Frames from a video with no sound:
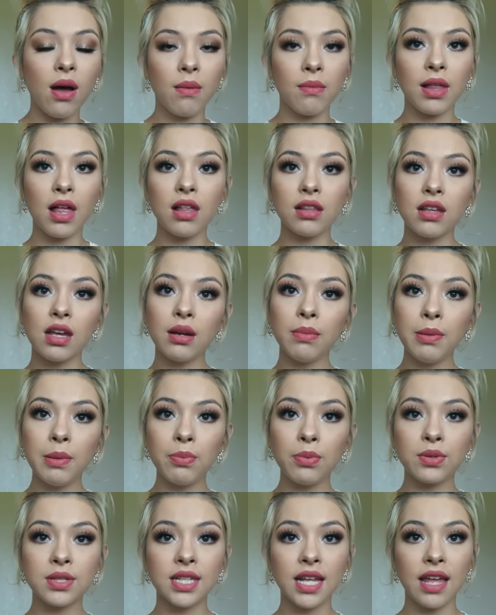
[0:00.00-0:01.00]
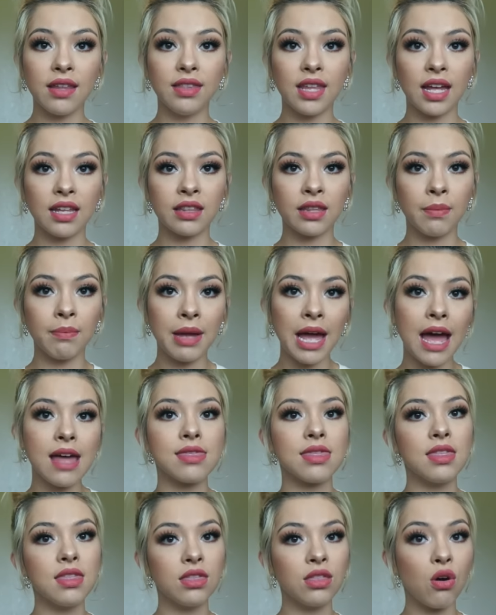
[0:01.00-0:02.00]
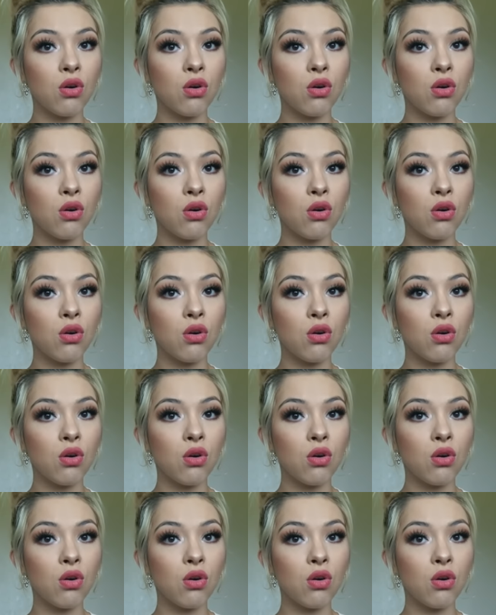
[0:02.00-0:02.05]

Um, a lot of people said that the bad,